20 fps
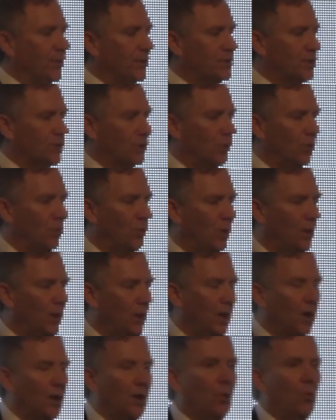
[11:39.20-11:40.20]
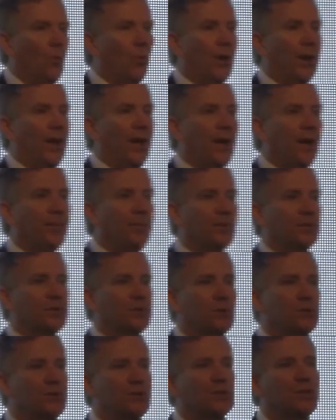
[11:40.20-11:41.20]
so what
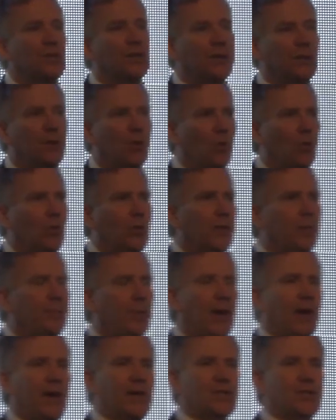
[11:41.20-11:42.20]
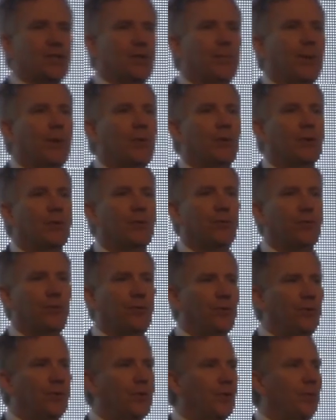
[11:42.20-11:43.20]
happens was that they had only patched about a
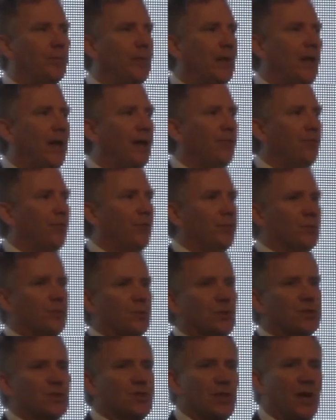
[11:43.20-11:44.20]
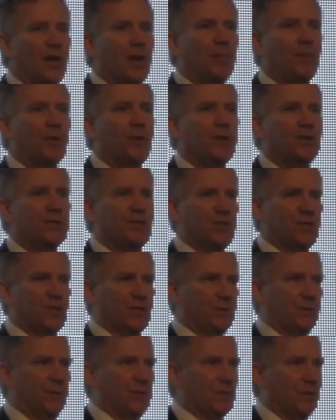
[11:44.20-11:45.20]
third of their platforms when Slammer hit
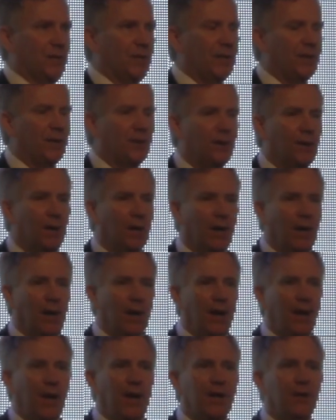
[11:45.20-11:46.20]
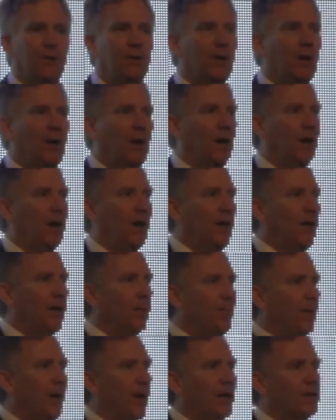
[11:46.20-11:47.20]
six months later and uh,
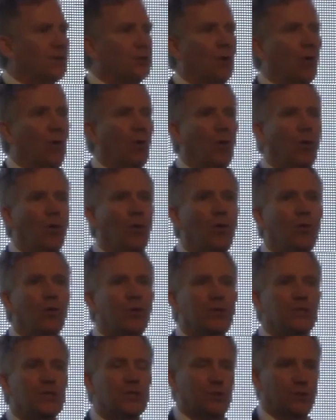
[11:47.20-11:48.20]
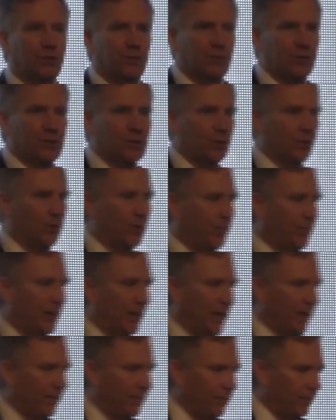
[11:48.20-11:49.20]
impacts all these servers on their
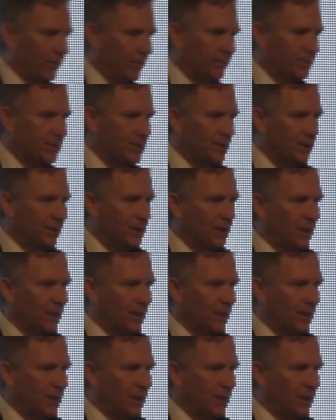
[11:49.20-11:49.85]
platforms.